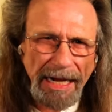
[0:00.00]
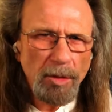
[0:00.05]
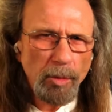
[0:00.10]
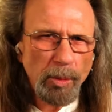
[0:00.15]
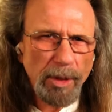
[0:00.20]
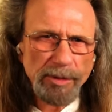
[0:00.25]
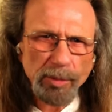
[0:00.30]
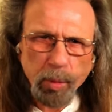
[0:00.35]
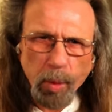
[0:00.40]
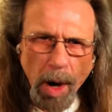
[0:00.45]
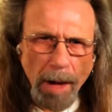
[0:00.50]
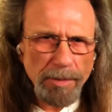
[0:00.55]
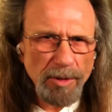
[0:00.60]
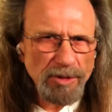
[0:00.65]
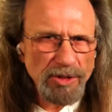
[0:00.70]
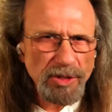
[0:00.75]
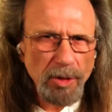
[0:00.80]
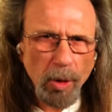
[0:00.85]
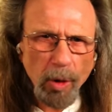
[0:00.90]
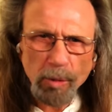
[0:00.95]
with Rubber
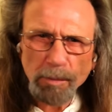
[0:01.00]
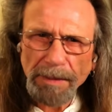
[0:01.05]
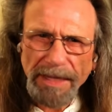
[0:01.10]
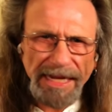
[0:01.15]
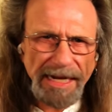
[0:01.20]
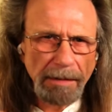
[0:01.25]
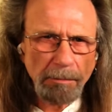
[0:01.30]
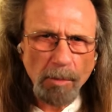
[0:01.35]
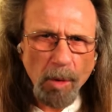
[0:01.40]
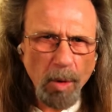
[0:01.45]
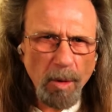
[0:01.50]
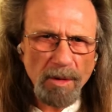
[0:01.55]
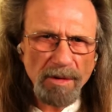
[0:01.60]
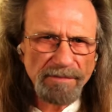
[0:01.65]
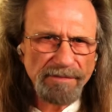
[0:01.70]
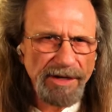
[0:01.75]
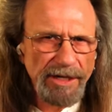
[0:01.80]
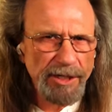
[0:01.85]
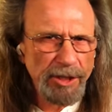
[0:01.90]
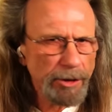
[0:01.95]
Soul being more
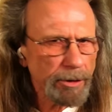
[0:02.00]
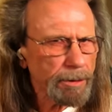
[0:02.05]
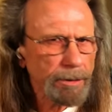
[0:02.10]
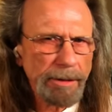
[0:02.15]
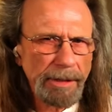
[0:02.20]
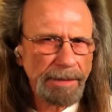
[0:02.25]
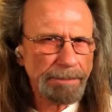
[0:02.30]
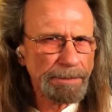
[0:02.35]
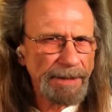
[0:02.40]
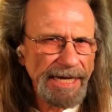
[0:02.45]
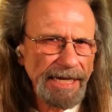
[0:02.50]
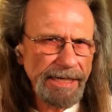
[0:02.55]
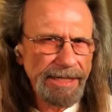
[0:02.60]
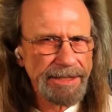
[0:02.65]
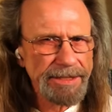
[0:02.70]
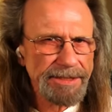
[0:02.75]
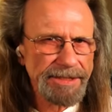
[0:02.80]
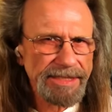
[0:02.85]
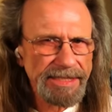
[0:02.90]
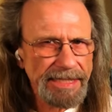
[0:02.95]
of a
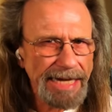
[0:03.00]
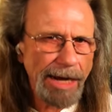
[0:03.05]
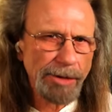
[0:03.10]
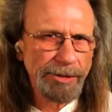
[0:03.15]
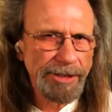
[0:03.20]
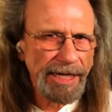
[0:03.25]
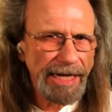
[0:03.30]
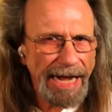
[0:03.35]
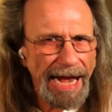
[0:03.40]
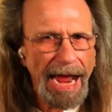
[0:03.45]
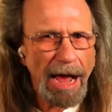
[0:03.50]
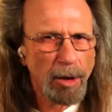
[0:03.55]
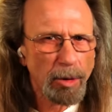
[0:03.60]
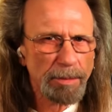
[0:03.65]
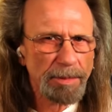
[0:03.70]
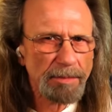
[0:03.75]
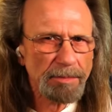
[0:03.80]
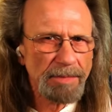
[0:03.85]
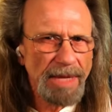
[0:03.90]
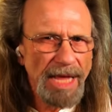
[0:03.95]
European sounding album,